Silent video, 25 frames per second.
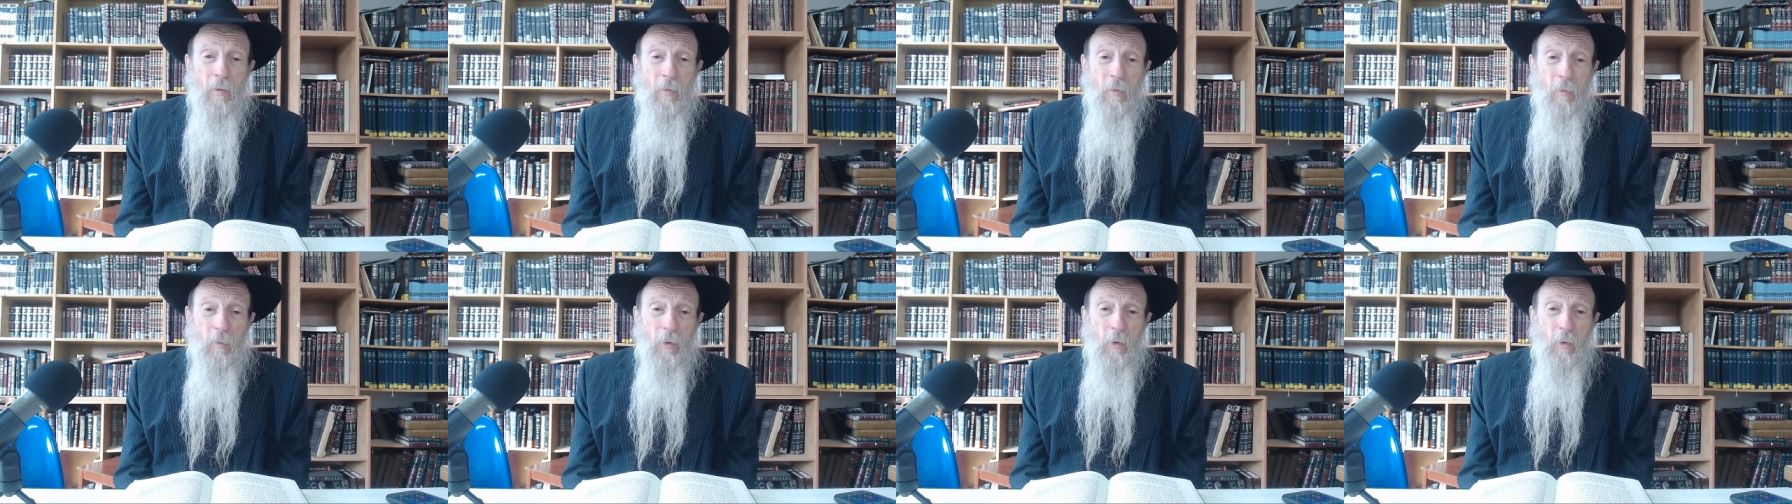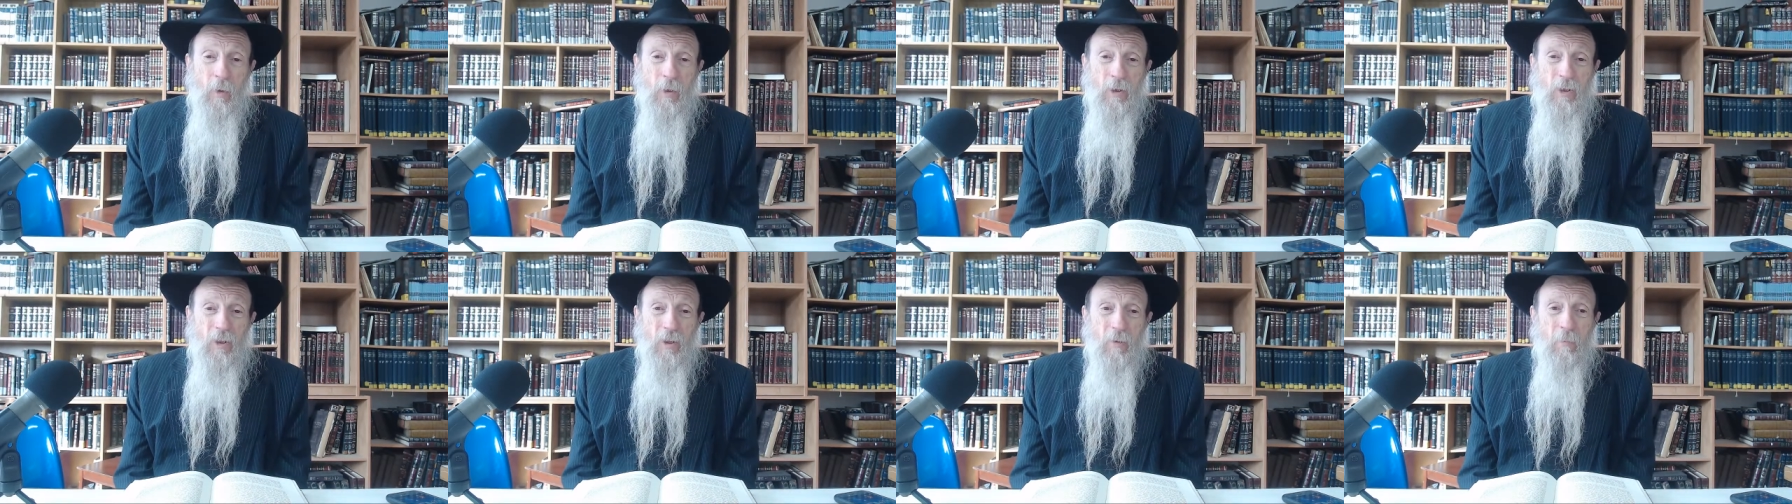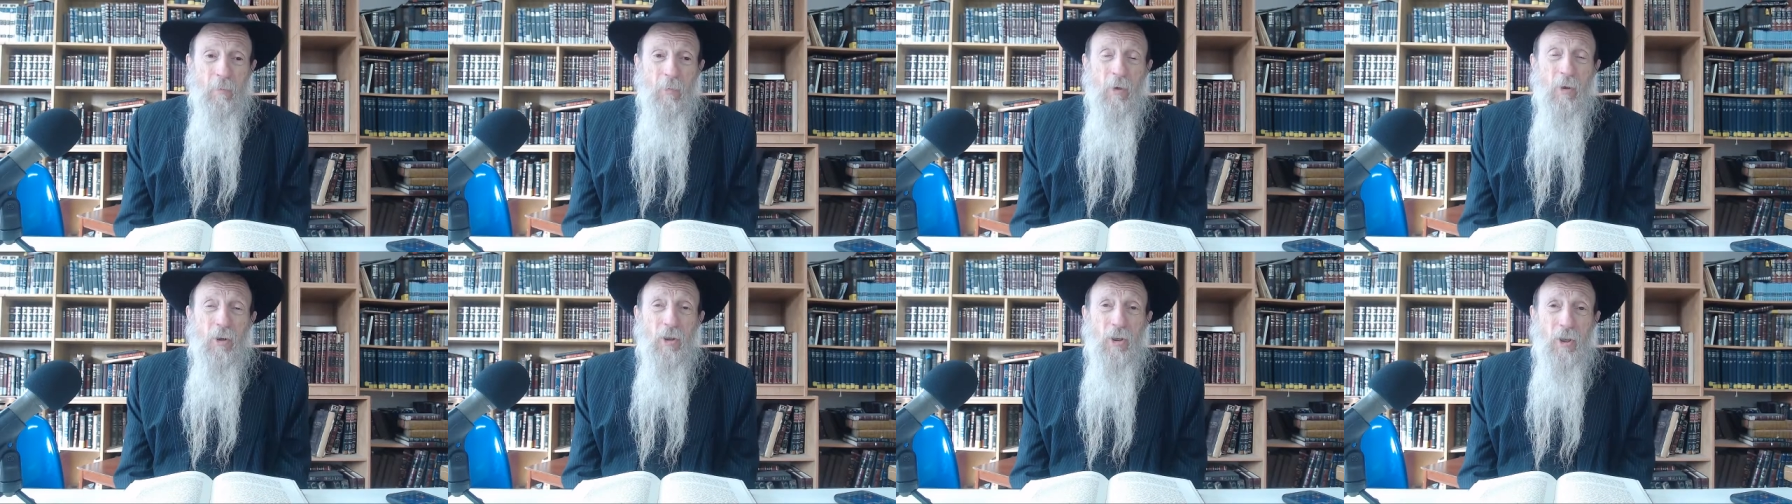requested
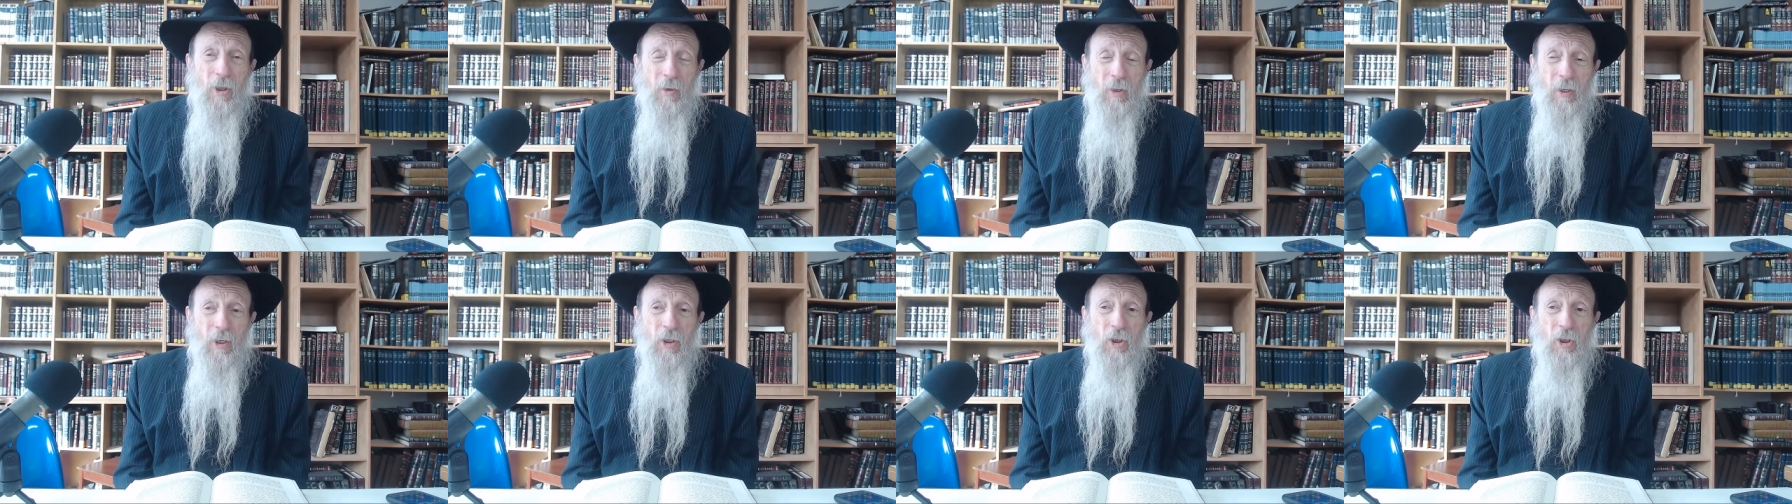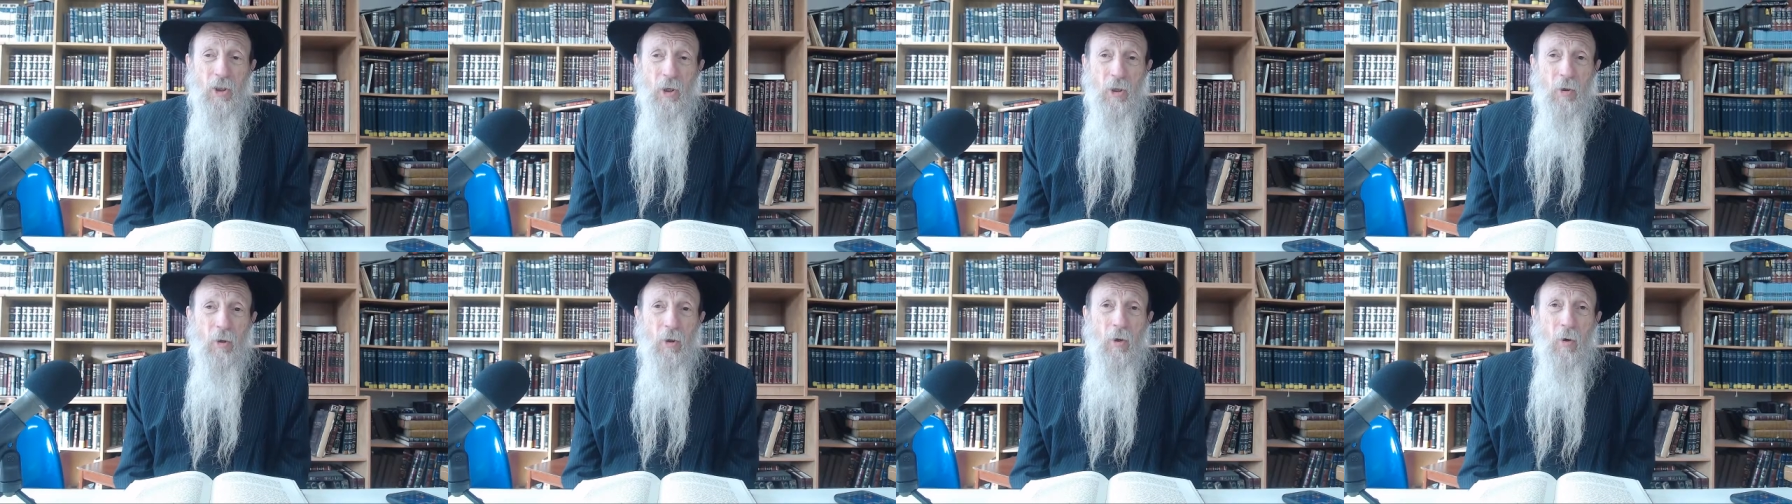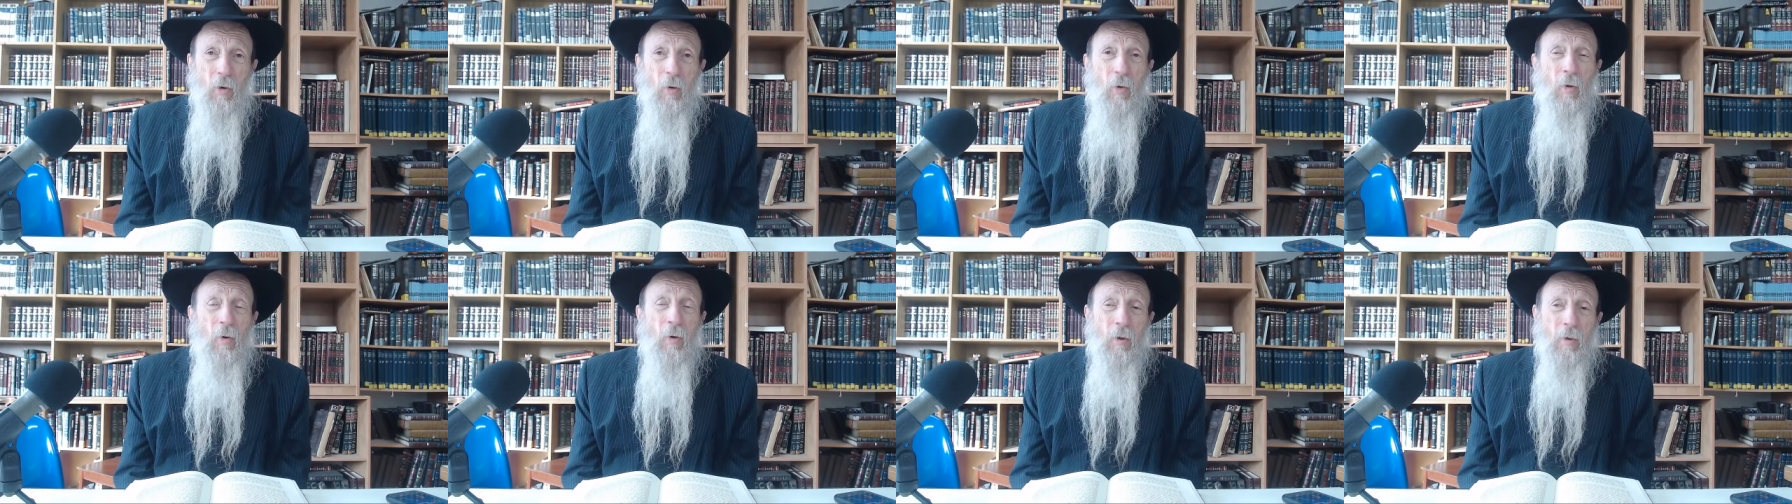mercy that he should look
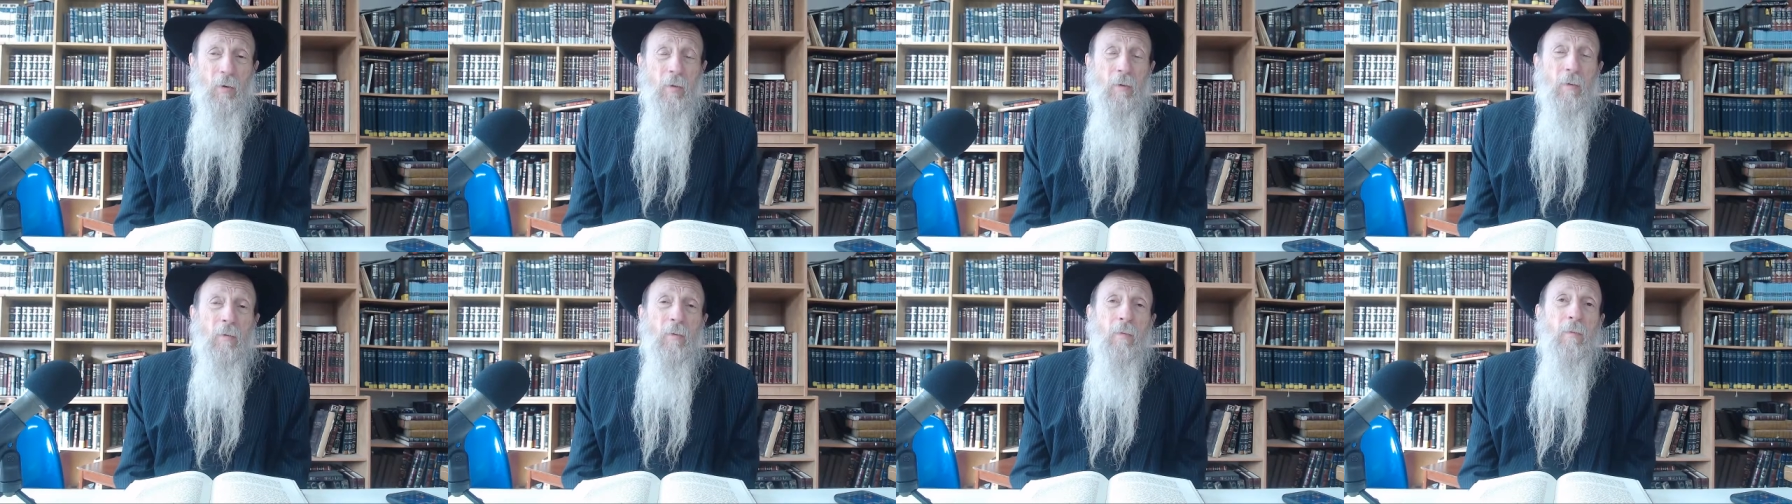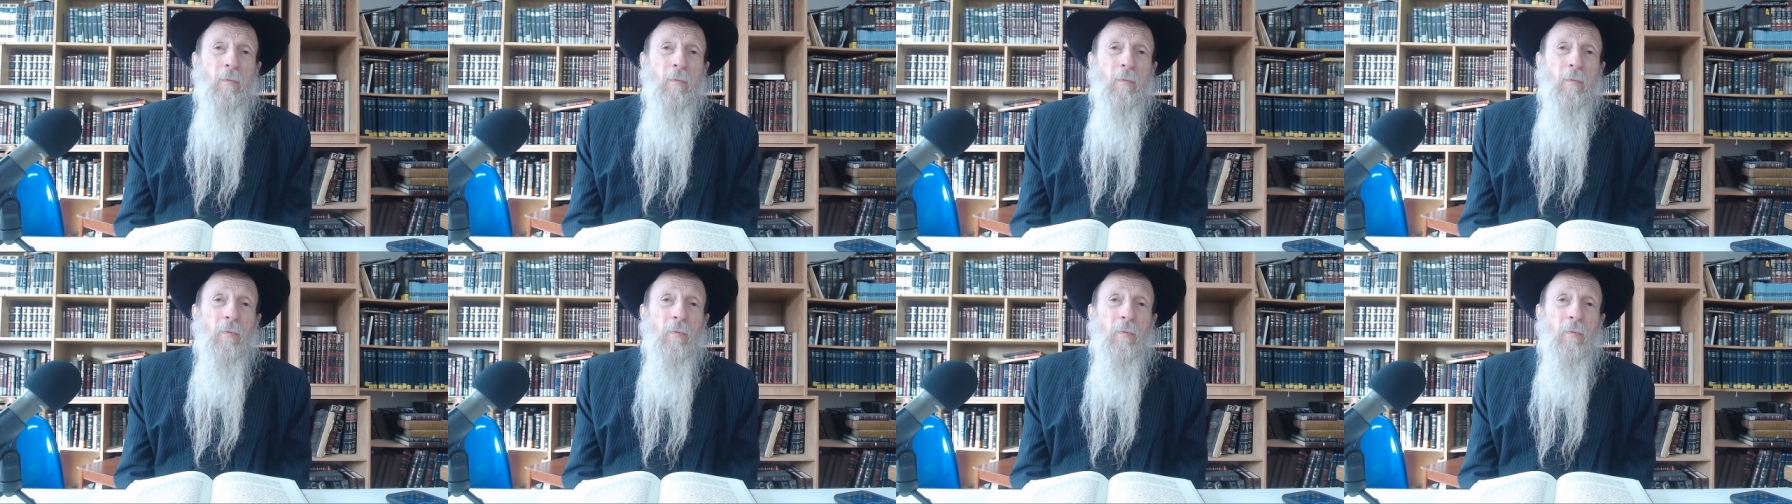old.